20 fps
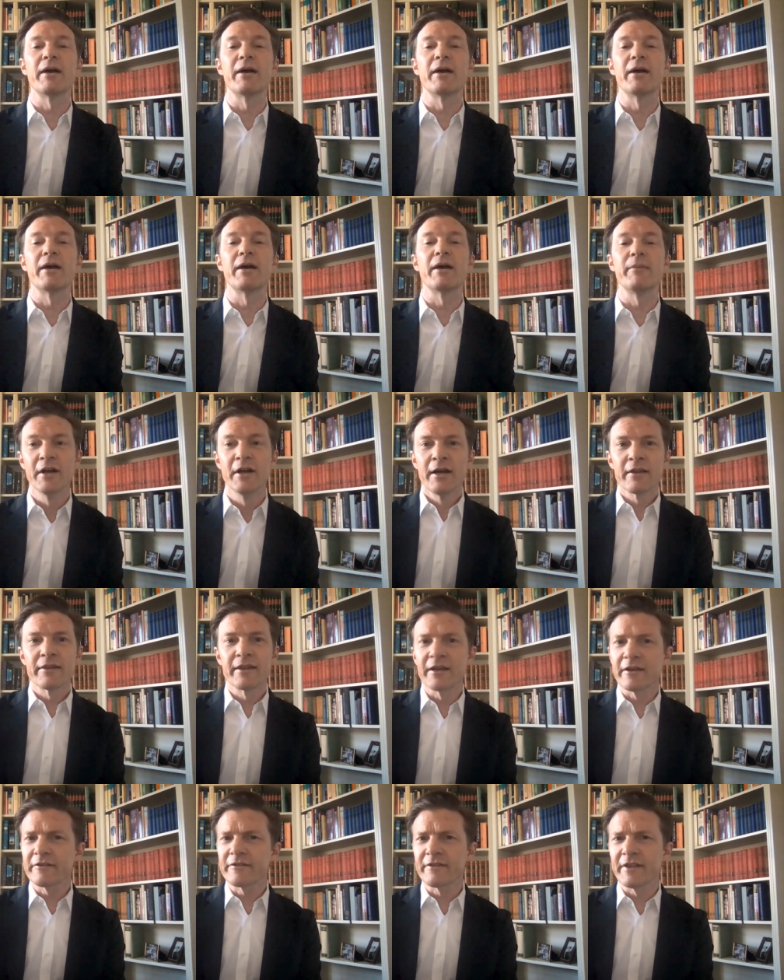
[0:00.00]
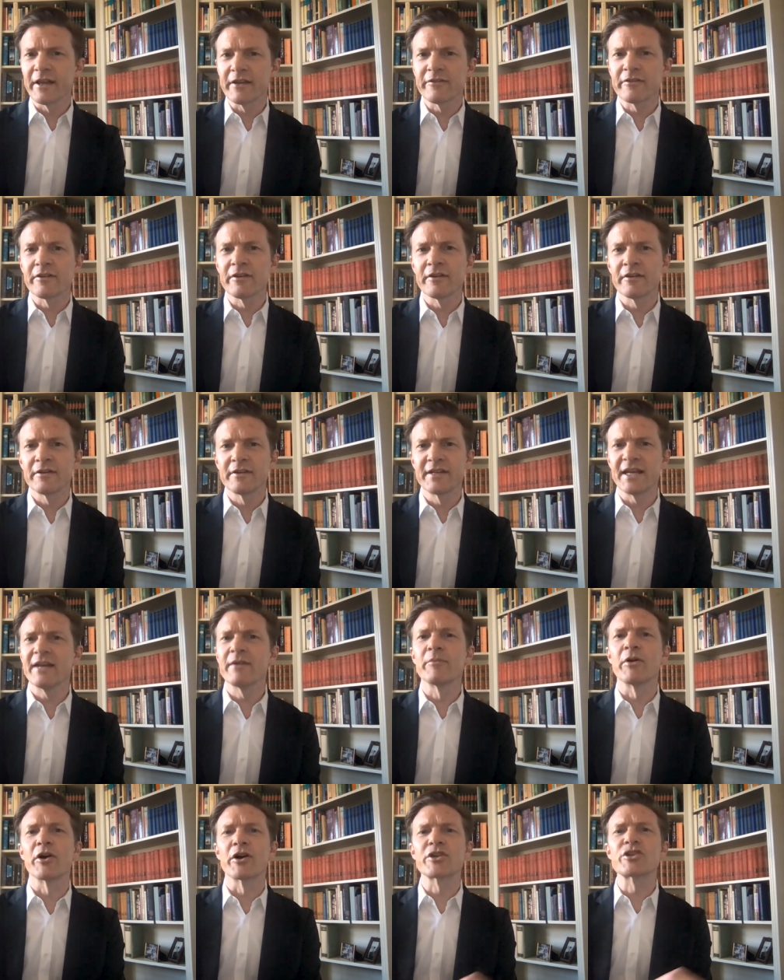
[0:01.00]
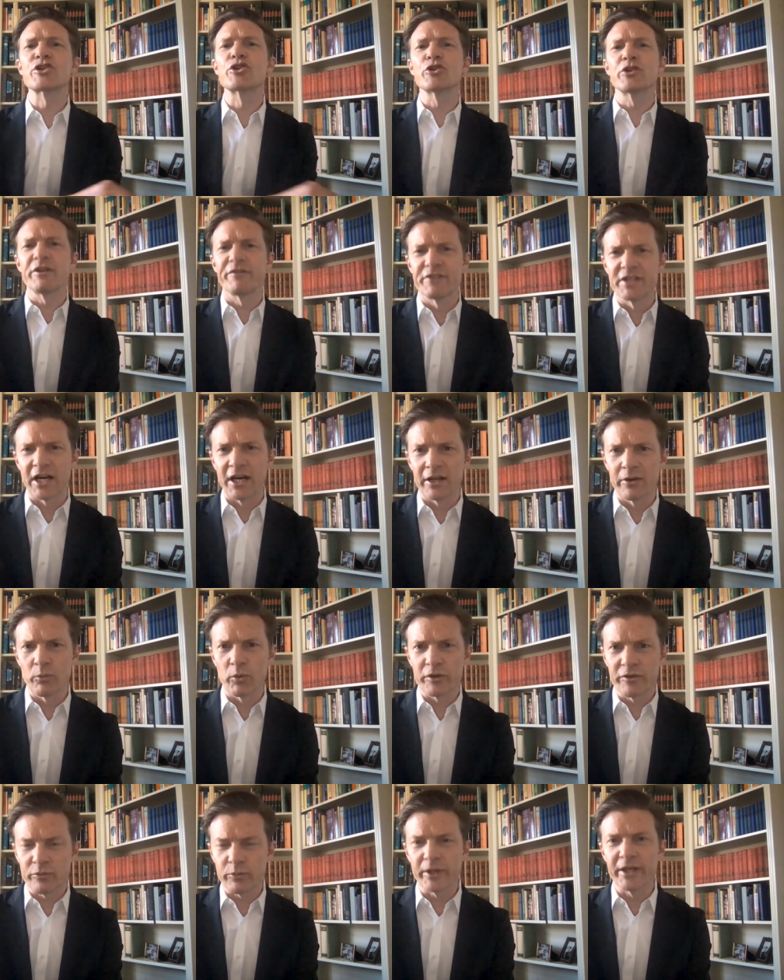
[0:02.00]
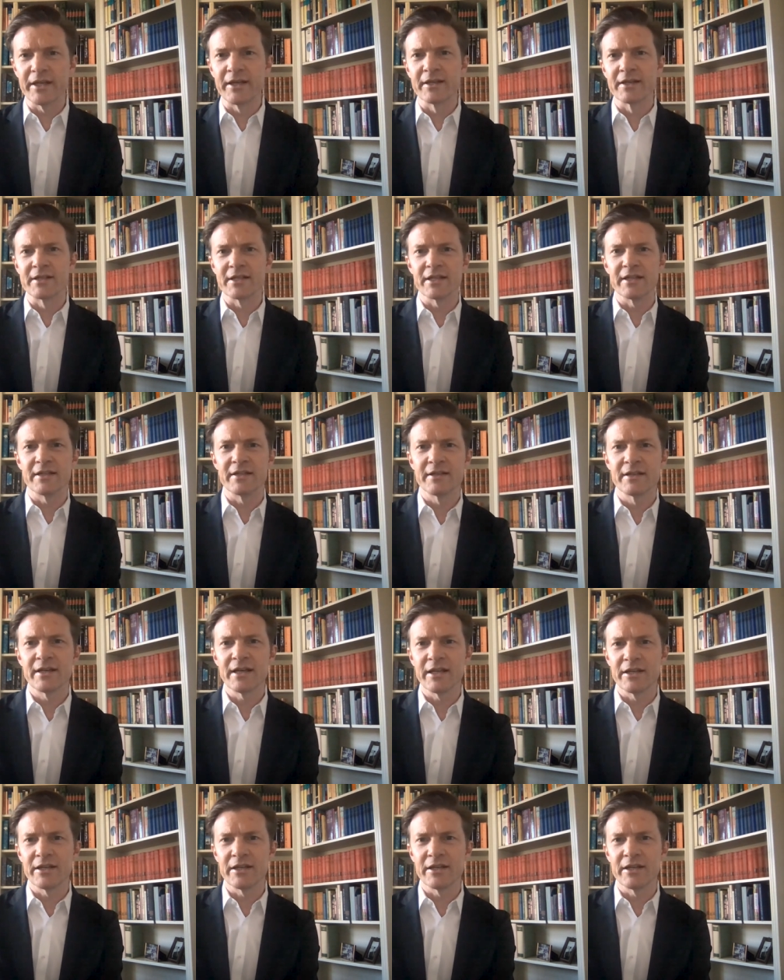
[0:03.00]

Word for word: minister, thinks that Denmark should have done what Sweden did